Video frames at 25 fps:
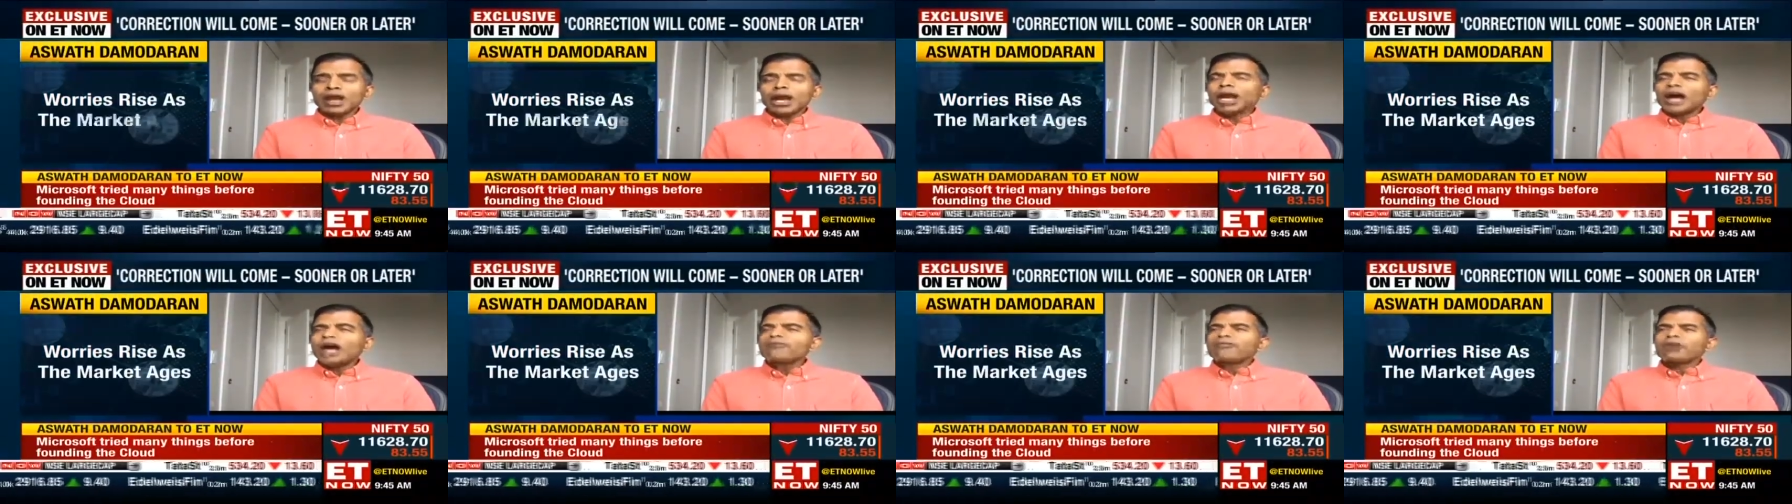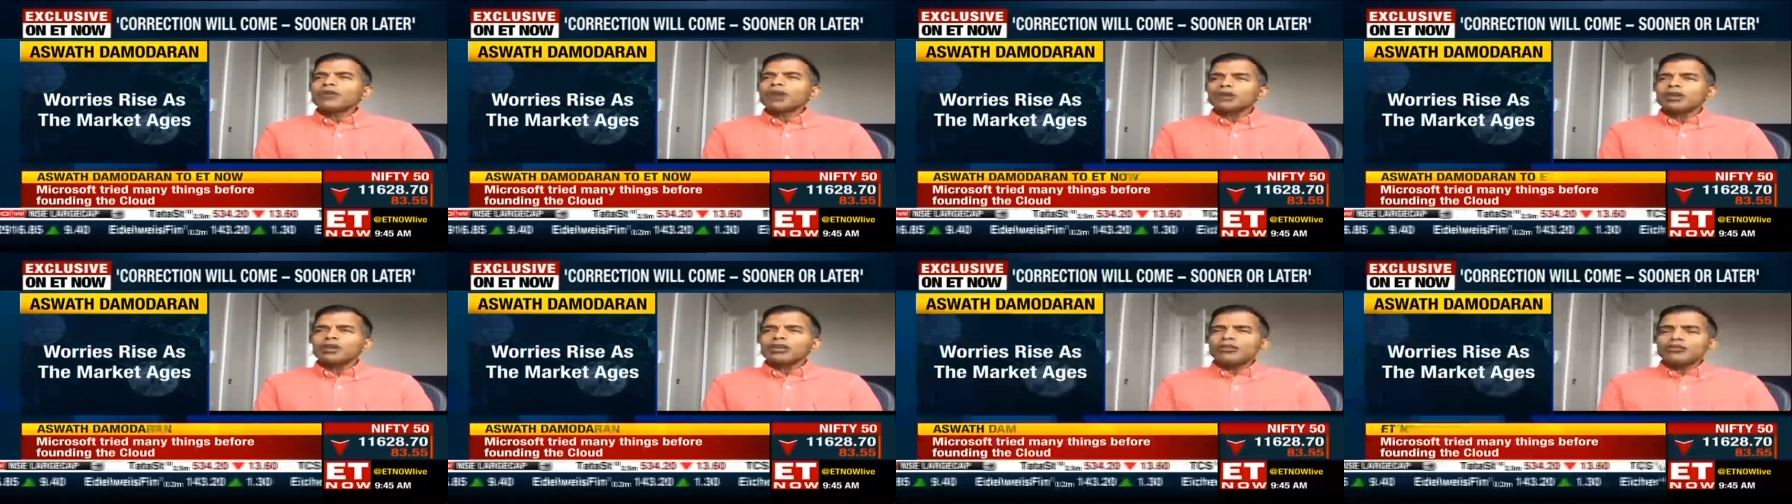
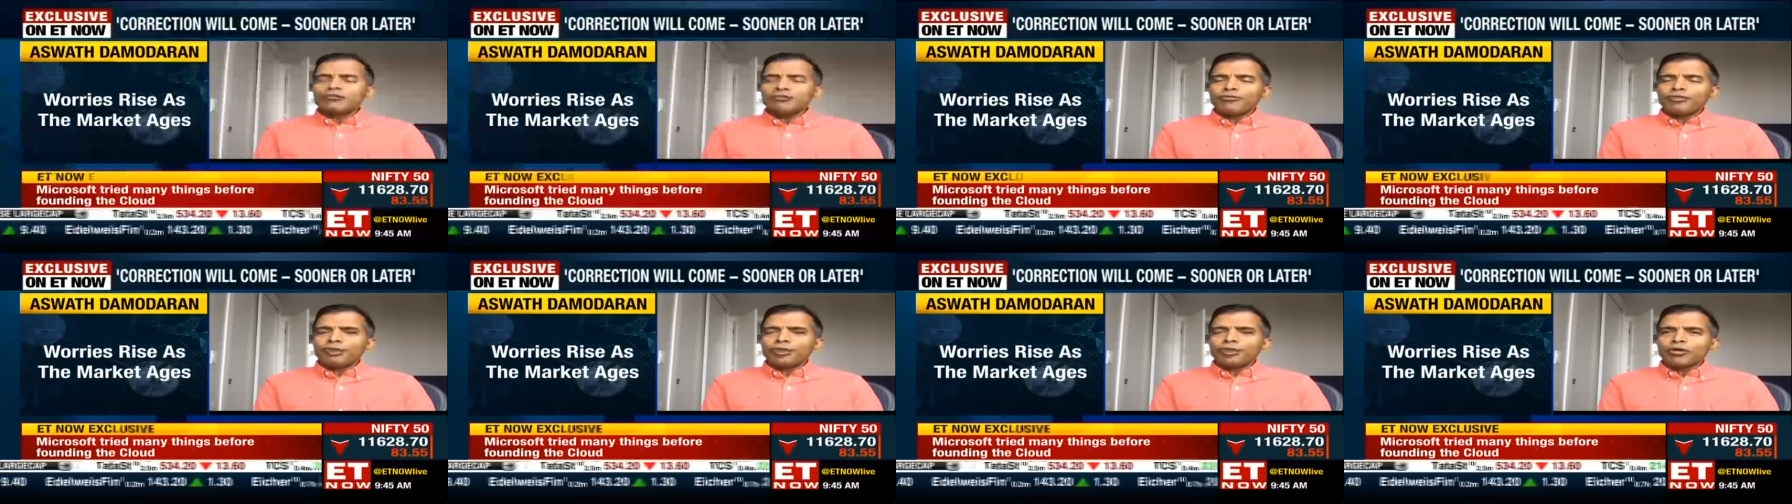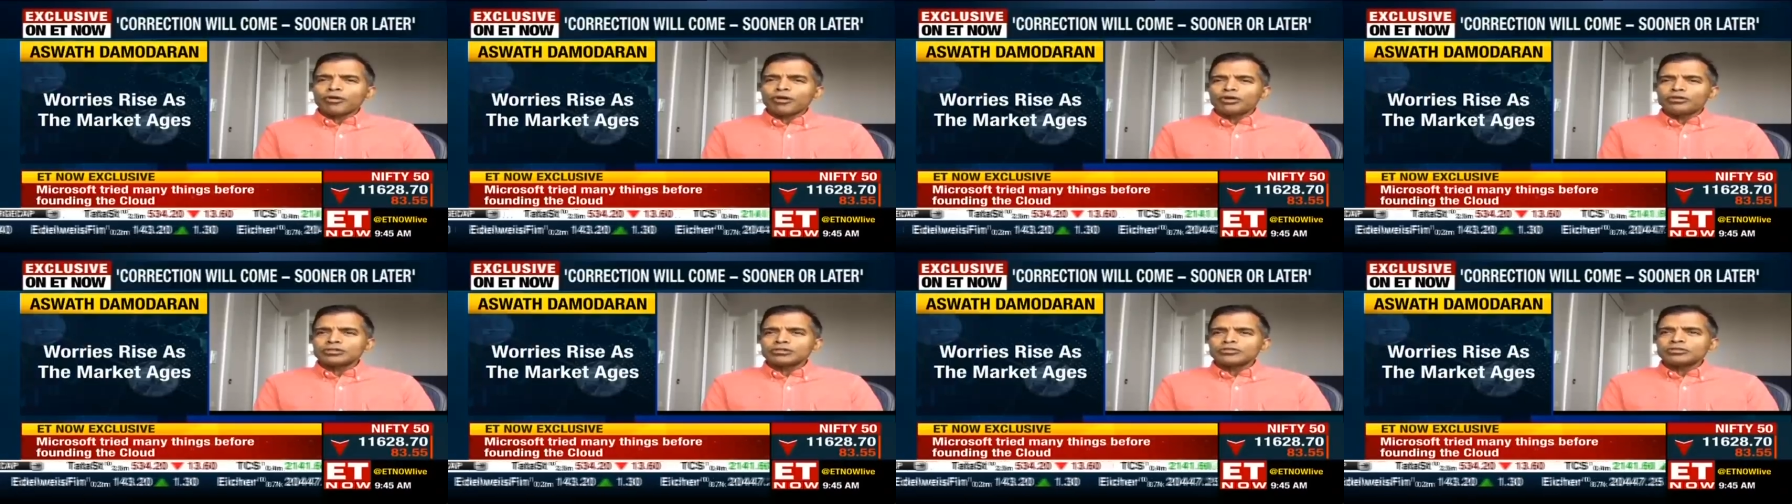I've got to
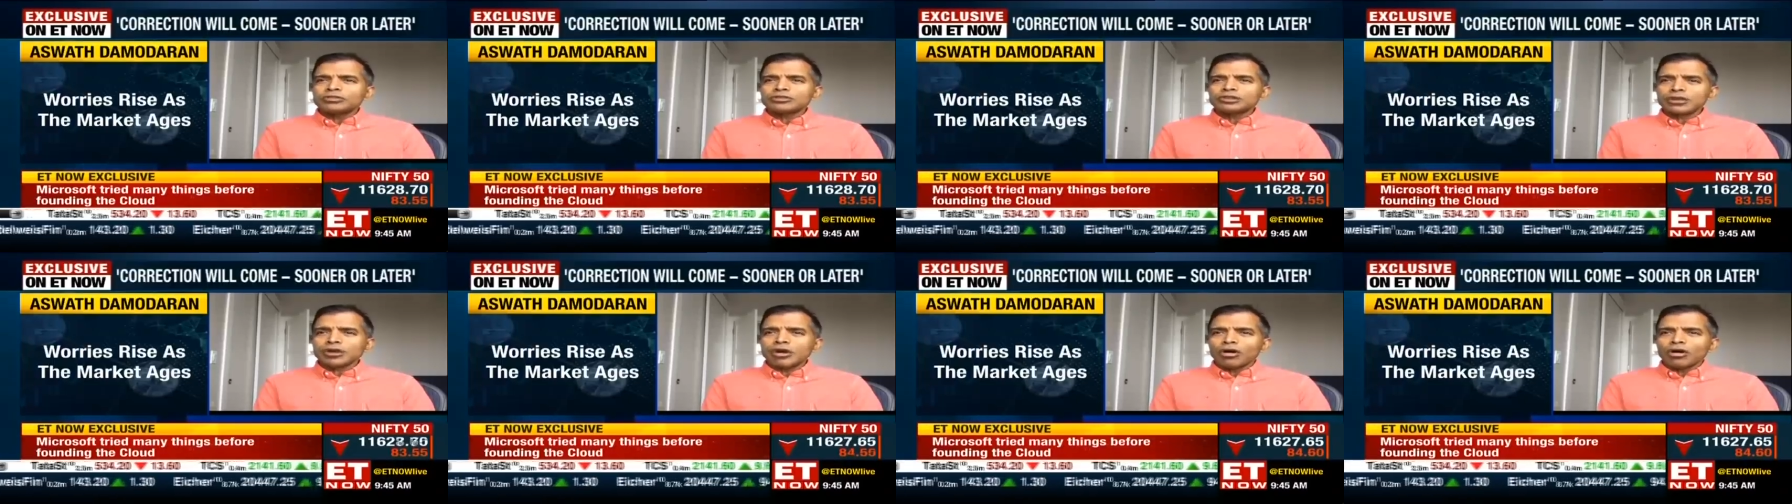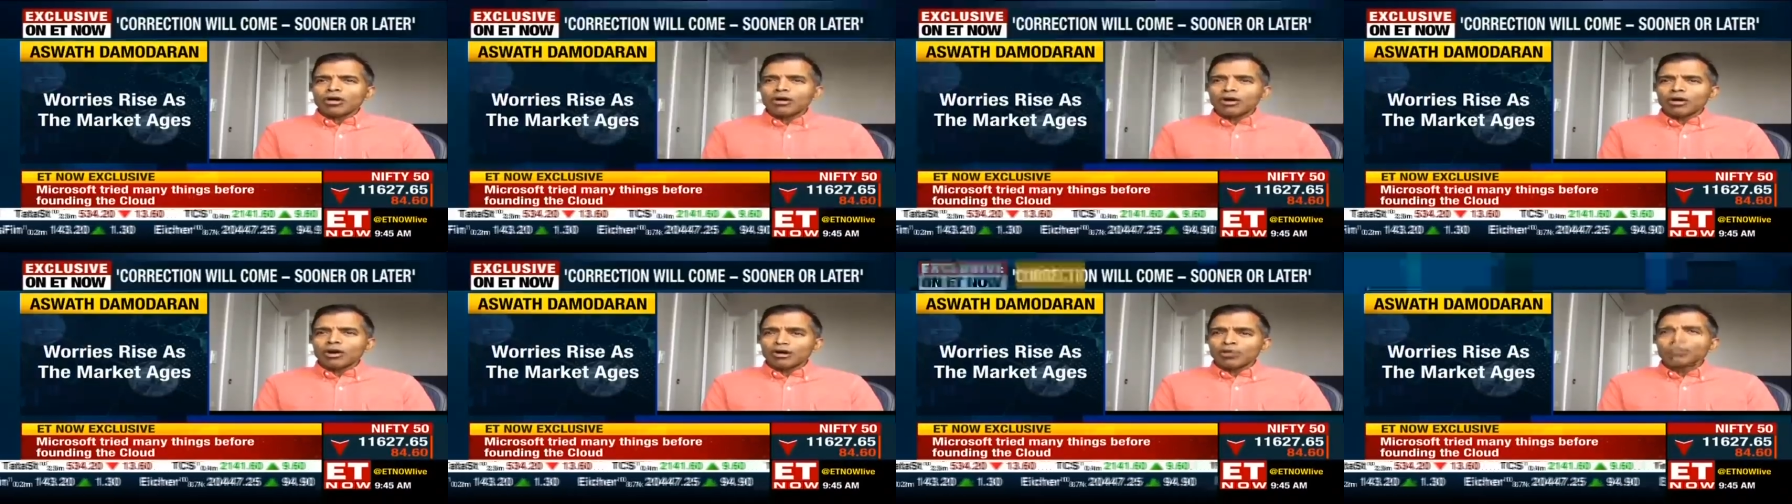focus
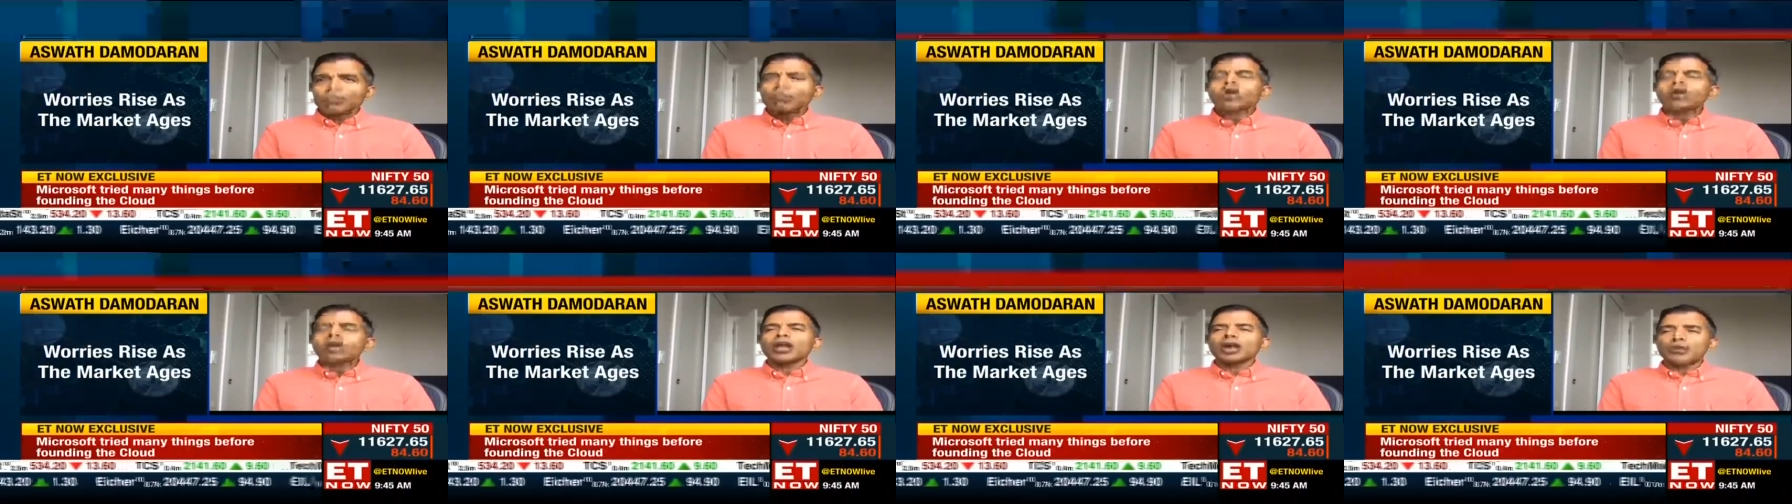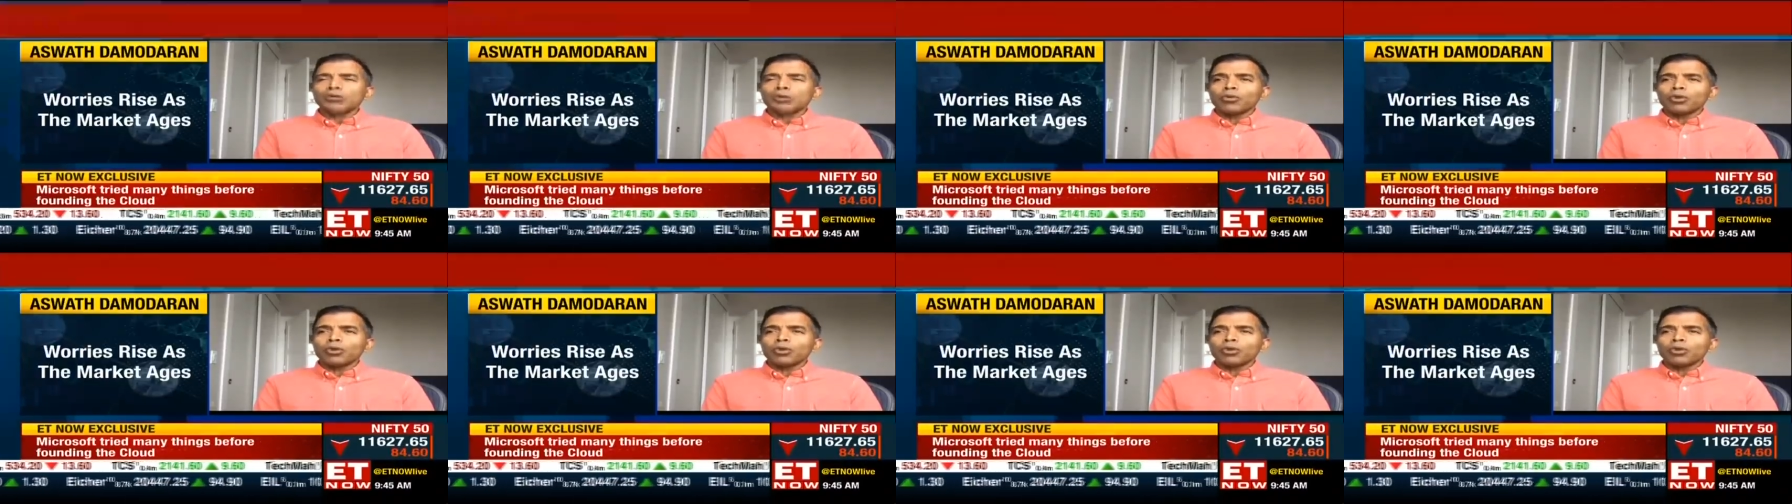on what I,